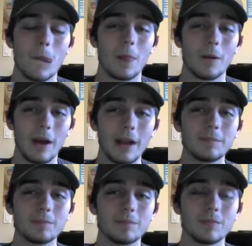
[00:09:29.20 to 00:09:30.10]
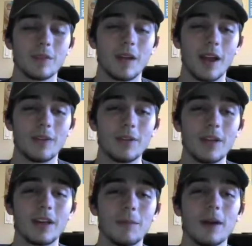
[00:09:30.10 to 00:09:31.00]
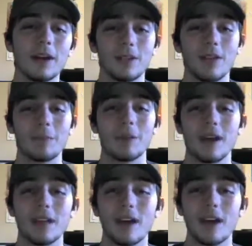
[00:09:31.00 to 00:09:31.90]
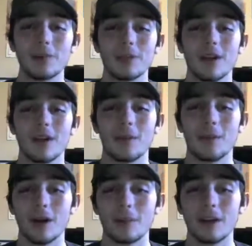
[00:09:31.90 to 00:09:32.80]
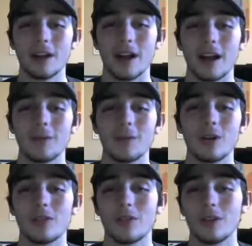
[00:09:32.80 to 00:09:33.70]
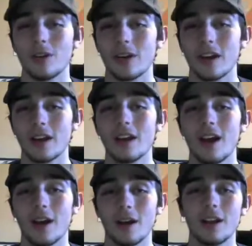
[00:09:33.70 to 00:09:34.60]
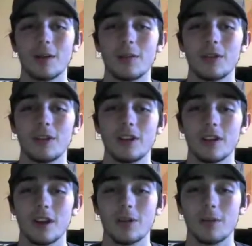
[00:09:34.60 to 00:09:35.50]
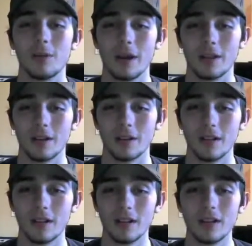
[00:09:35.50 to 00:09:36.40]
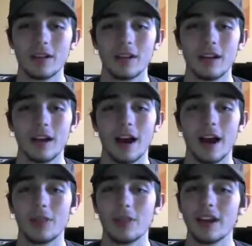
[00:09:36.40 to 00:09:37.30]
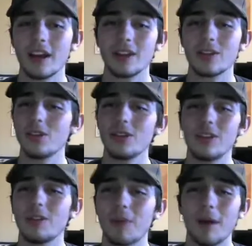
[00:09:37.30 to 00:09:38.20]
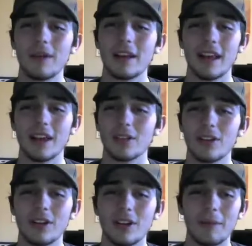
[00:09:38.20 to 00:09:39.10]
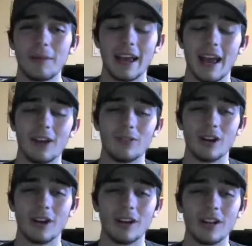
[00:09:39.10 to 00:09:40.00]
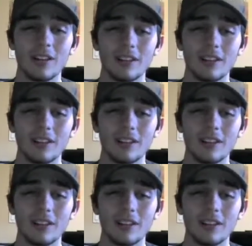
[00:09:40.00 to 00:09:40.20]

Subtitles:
Right? And I feel like he might do that. Because I am scared of the Mach Punch, I am going to go for the low kick. I'm going to double the T-Tar here with a Max Knuckle. I think I just lose because he probably has Excadrill in the back regardless.